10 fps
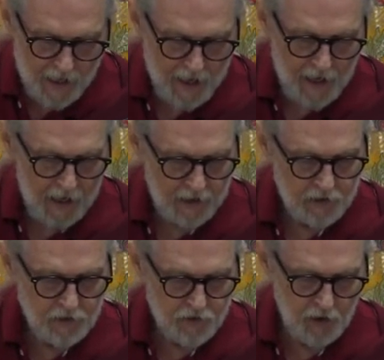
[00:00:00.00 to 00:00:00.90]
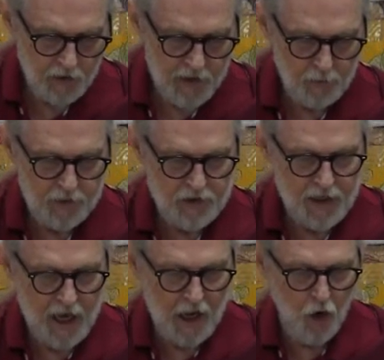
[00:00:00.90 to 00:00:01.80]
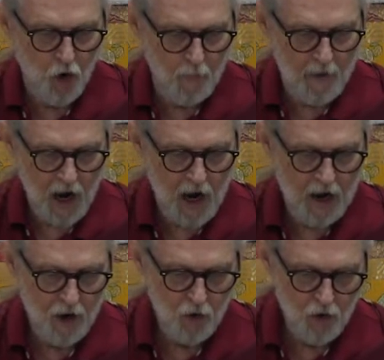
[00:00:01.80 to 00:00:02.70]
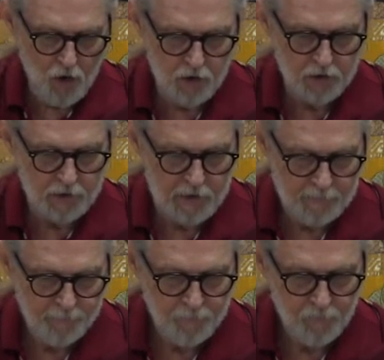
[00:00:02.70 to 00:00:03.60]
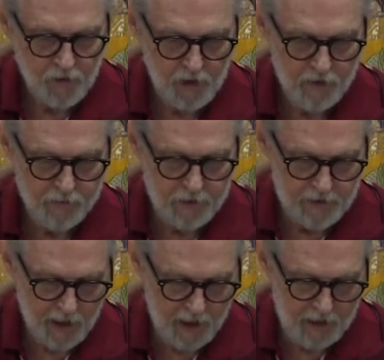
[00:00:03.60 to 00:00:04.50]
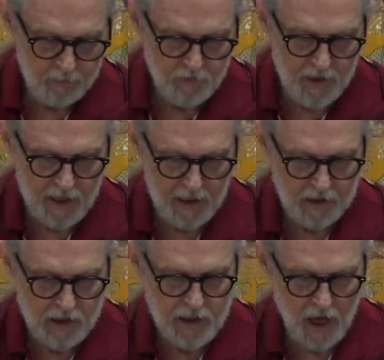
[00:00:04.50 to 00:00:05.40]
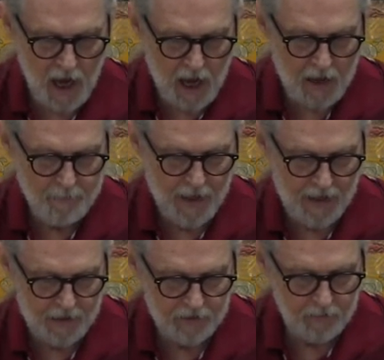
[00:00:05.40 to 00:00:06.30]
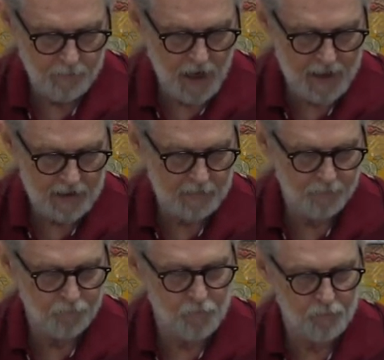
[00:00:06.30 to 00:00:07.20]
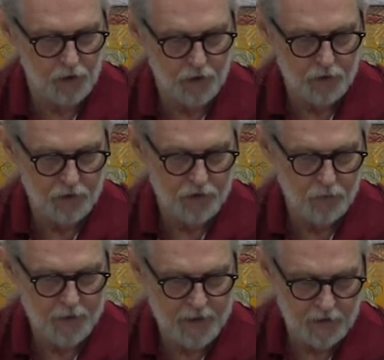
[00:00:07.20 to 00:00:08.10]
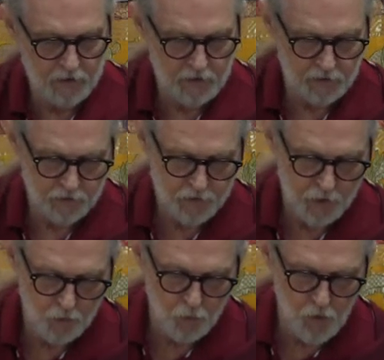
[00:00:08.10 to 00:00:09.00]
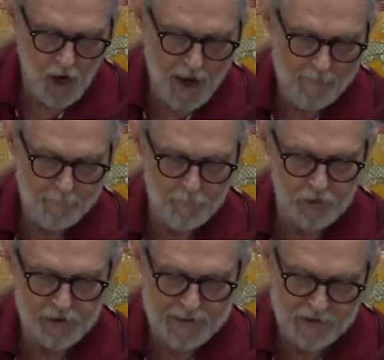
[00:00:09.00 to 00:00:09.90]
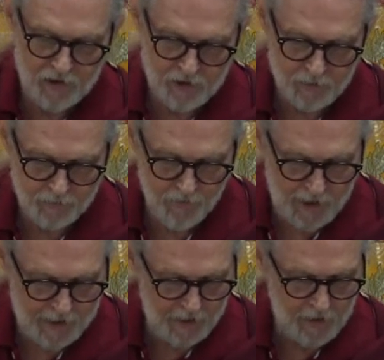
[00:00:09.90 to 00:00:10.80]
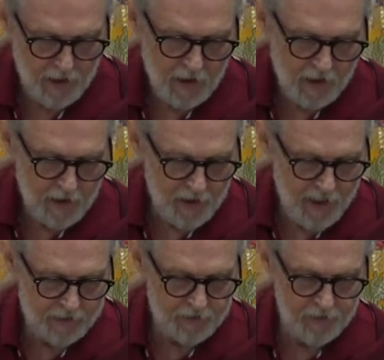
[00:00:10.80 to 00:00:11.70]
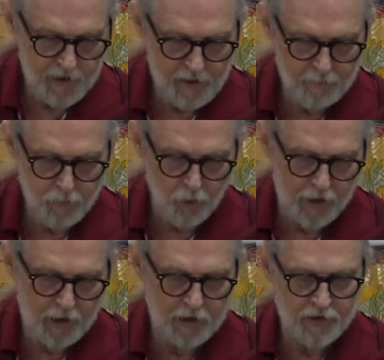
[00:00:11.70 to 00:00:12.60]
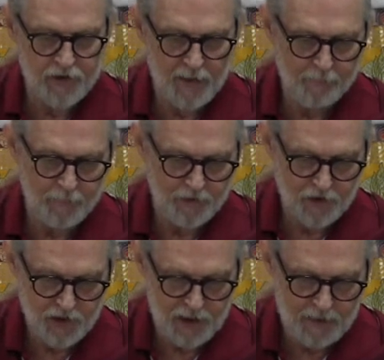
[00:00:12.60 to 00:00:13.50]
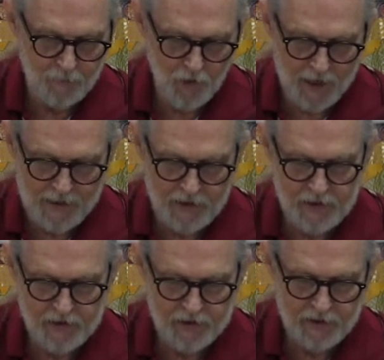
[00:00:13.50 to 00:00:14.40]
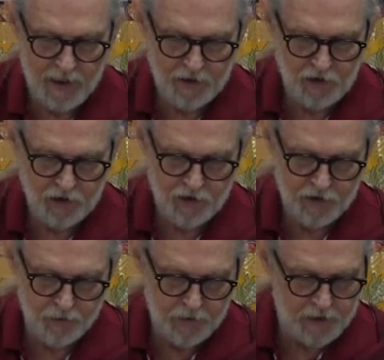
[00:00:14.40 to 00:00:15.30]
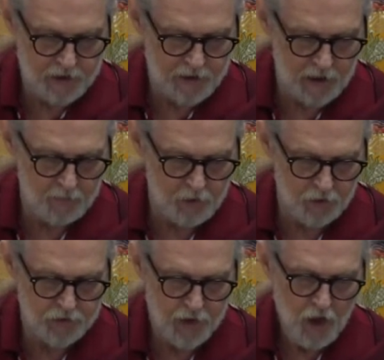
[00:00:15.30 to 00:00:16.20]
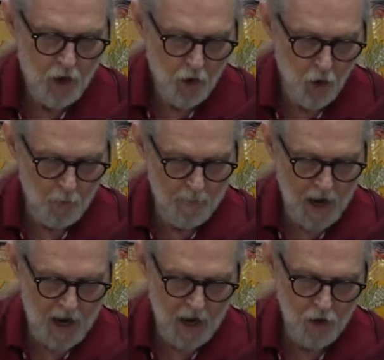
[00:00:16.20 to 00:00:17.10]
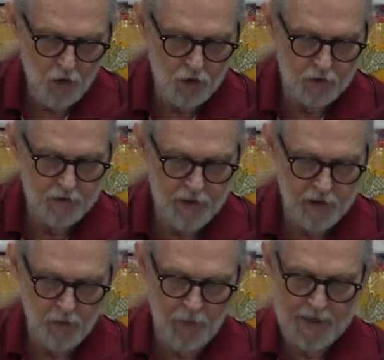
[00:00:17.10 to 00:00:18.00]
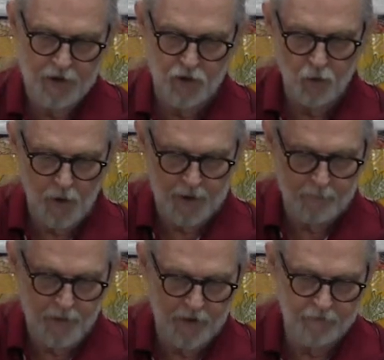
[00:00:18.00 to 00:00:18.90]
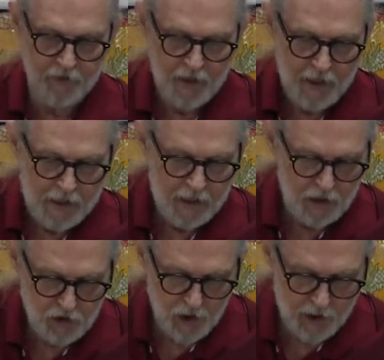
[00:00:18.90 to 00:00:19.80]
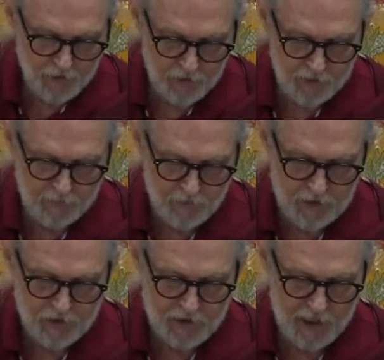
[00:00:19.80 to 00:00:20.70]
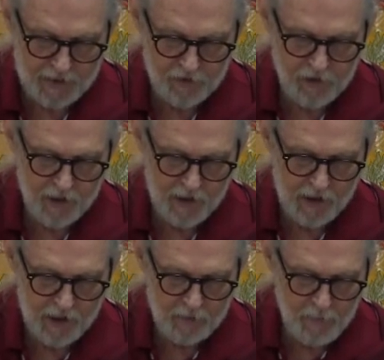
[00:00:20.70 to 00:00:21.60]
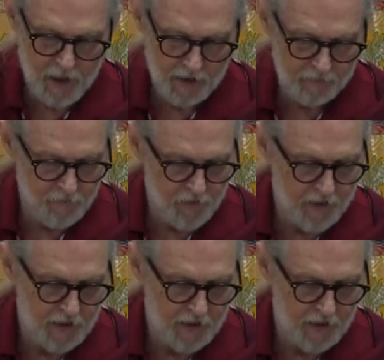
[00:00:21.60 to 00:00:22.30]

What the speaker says: And so then we say Om Ahong 3 times, and Yam at the bottom blows the wind, so Ram blazes with fire. The nectar then boils up and steam rises. It touches 3 syllables, Om Ahong, that are arranged one above each other inside the hub of